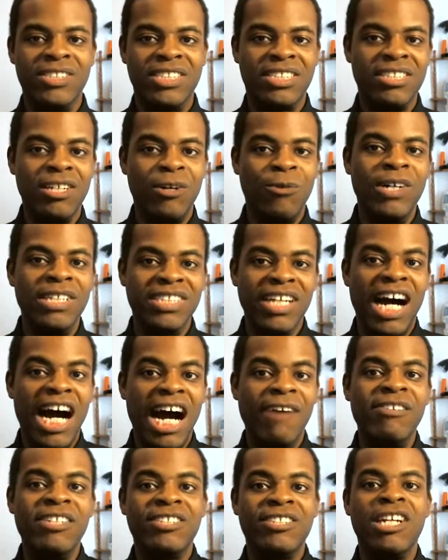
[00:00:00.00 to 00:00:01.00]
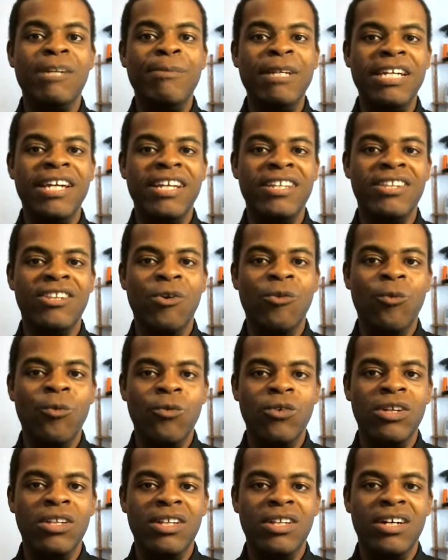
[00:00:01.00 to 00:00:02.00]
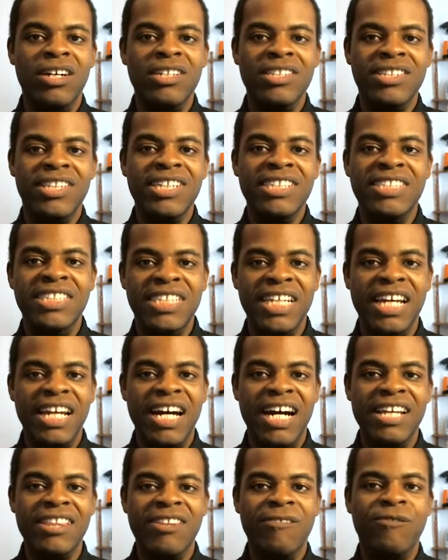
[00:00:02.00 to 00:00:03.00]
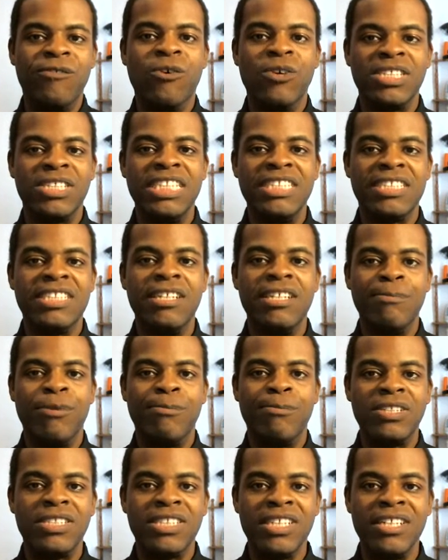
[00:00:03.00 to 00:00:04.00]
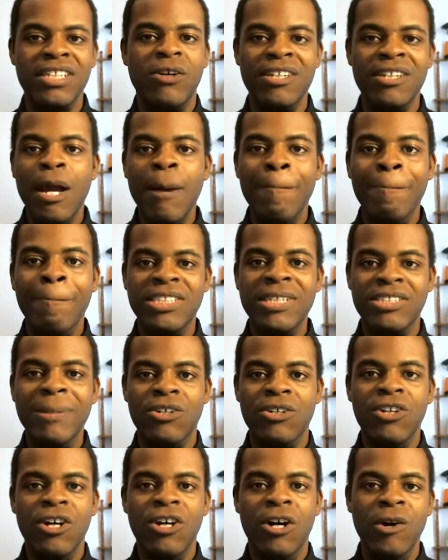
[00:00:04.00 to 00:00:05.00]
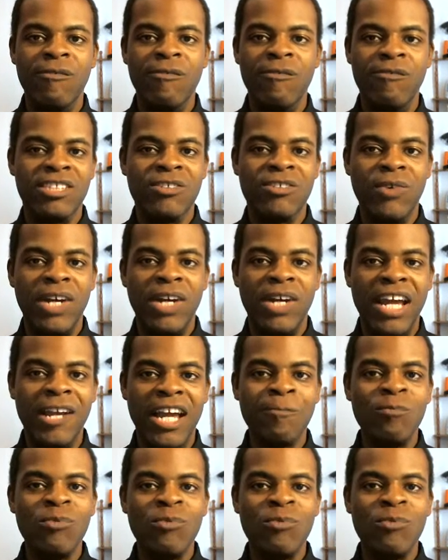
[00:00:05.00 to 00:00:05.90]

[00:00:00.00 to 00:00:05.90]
someone's obviously going to be the Jedi, the Force-sensitive person, but you don't know if it's Rey,